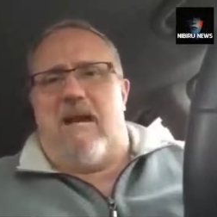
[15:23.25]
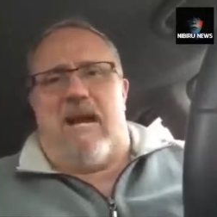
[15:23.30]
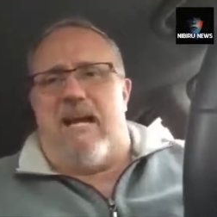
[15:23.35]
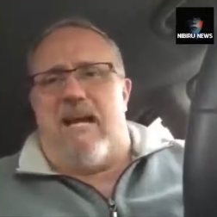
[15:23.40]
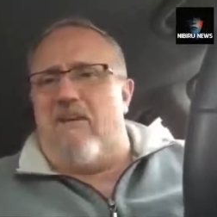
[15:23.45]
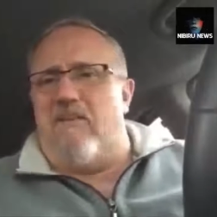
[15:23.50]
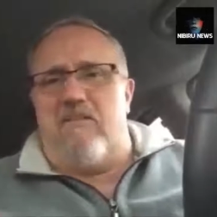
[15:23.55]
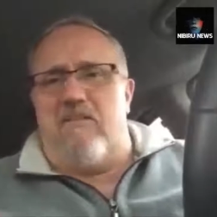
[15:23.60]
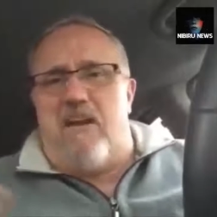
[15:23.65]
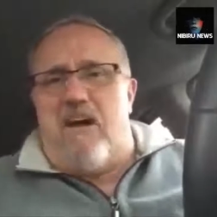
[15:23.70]

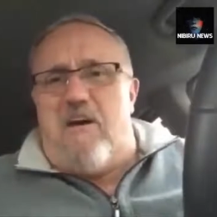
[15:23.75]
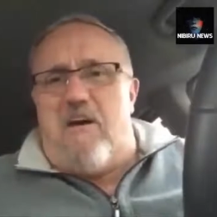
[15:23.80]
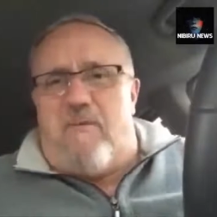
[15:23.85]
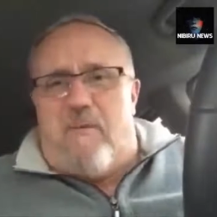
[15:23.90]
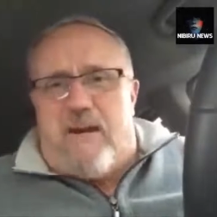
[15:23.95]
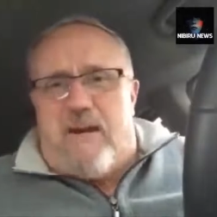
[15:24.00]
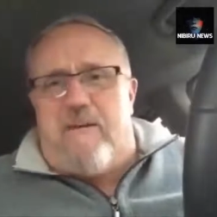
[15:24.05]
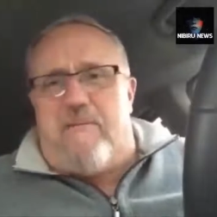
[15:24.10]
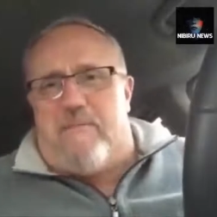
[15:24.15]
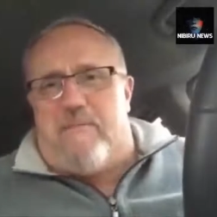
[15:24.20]
I don't
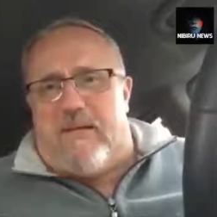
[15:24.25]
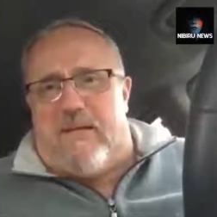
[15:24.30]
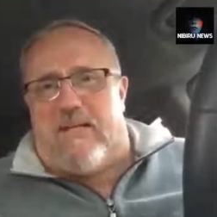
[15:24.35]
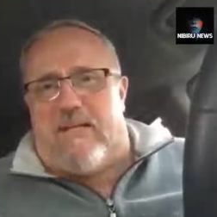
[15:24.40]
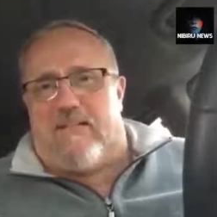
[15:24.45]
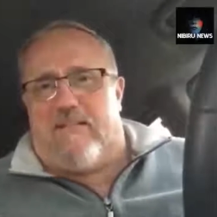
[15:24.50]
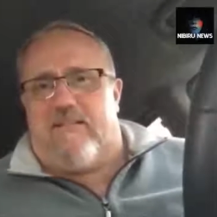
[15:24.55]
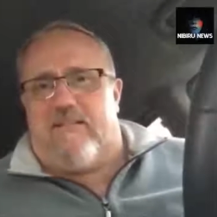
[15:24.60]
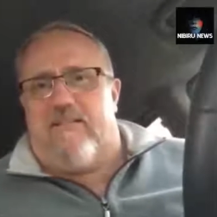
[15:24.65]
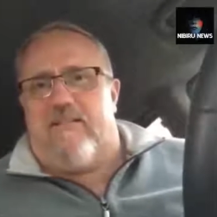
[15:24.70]
know what it
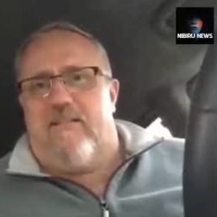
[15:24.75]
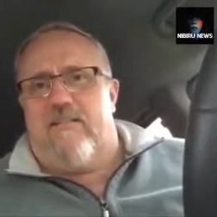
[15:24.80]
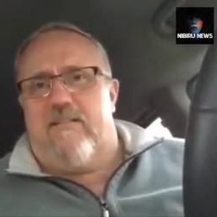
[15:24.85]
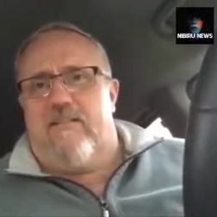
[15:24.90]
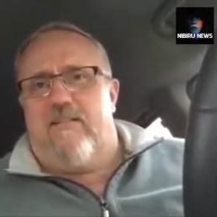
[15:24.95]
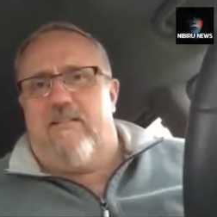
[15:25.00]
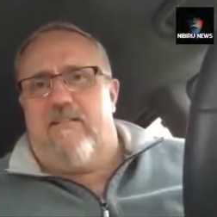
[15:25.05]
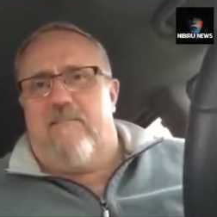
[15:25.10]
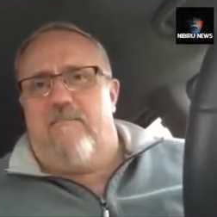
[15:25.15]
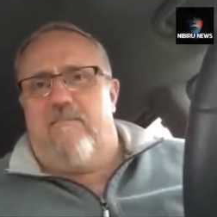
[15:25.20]
means.
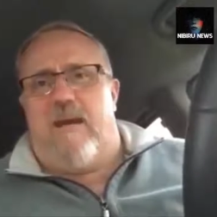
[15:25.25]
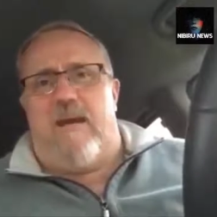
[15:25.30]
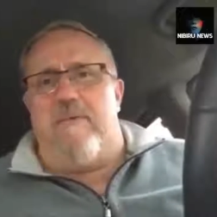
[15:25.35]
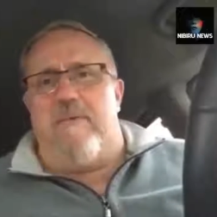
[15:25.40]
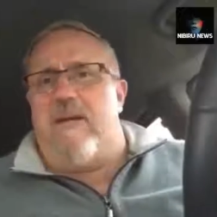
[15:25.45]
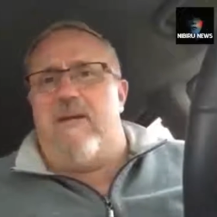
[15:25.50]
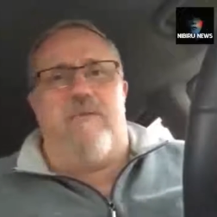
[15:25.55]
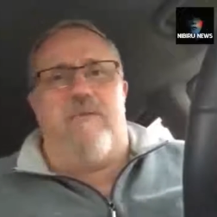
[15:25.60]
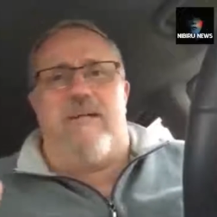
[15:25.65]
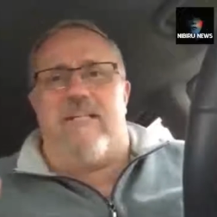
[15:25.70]

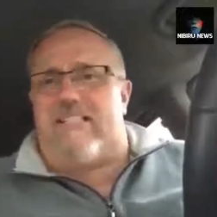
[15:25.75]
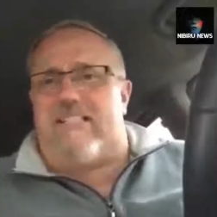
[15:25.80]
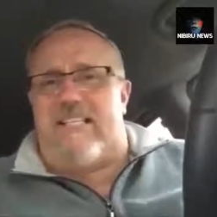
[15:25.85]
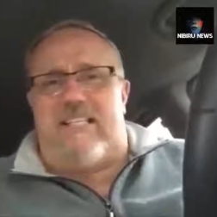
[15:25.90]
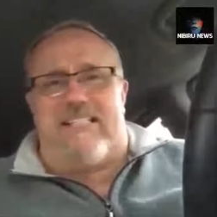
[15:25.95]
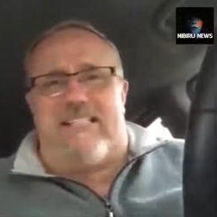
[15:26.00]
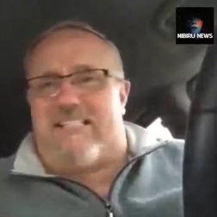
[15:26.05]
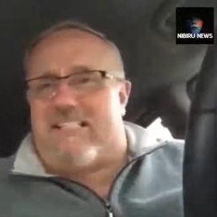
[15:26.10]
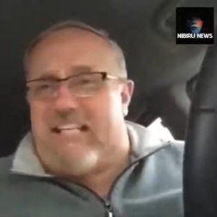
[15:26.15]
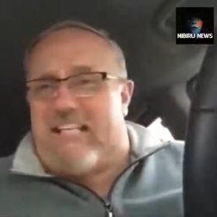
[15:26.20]
Maybe we
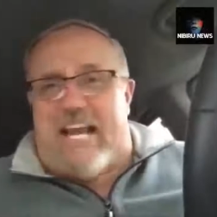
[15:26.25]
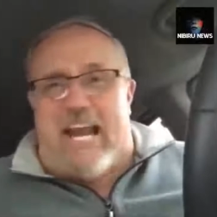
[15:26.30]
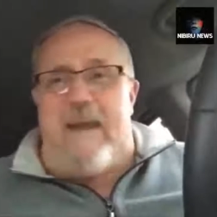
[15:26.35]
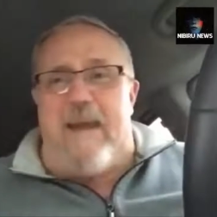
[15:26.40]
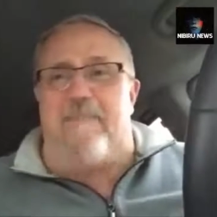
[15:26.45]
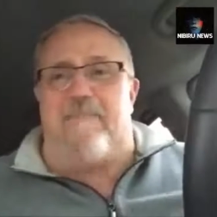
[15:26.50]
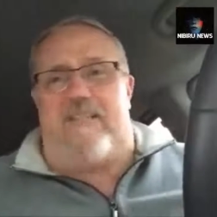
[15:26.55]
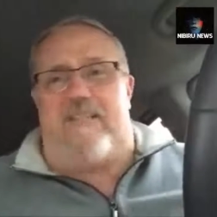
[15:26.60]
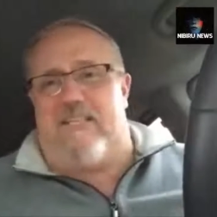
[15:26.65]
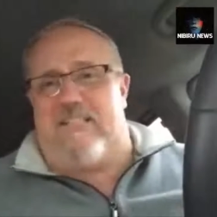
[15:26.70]

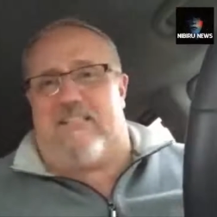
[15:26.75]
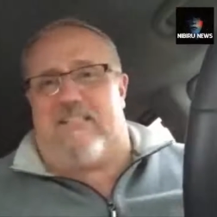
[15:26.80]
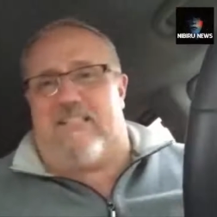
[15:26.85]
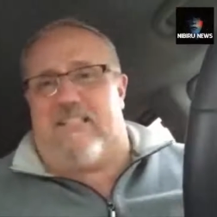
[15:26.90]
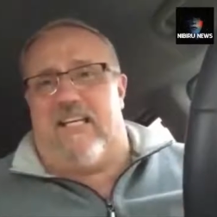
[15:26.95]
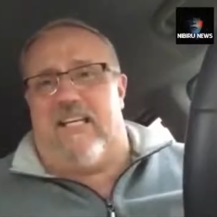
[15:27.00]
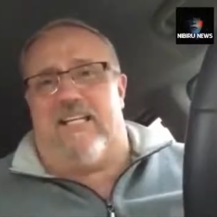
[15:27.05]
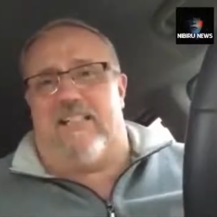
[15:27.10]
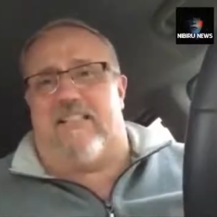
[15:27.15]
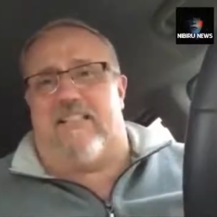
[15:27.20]
escape
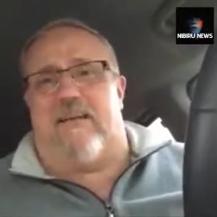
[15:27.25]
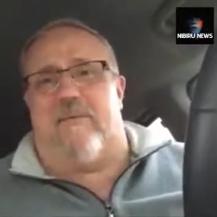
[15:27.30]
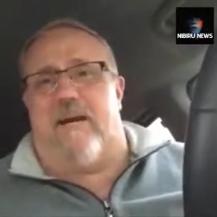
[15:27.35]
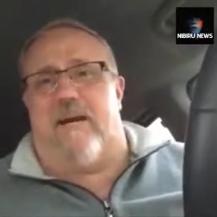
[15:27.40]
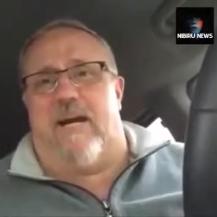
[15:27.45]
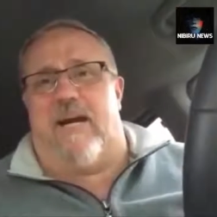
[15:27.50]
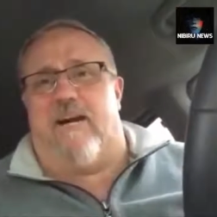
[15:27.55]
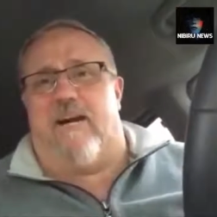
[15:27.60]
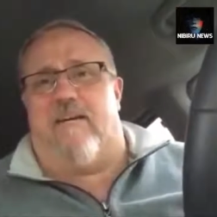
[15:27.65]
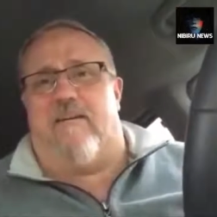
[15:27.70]
this thing
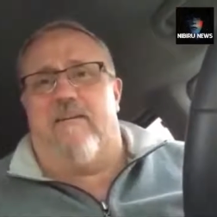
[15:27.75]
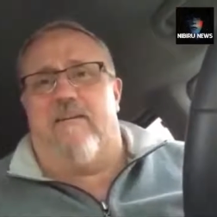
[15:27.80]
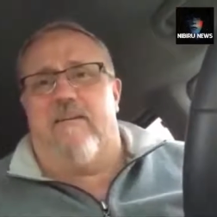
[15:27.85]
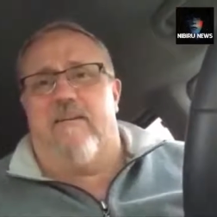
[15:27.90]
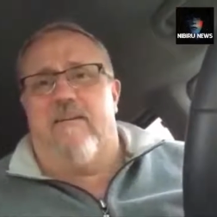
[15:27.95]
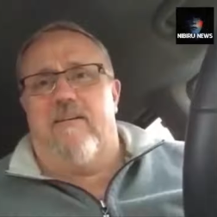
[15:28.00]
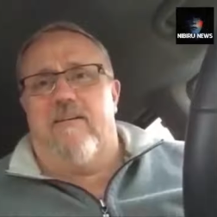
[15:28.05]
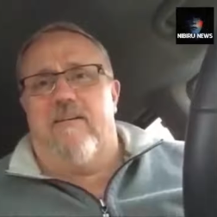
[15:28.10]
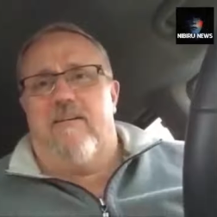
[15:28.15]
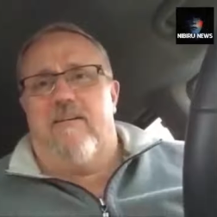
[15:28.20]
somehow.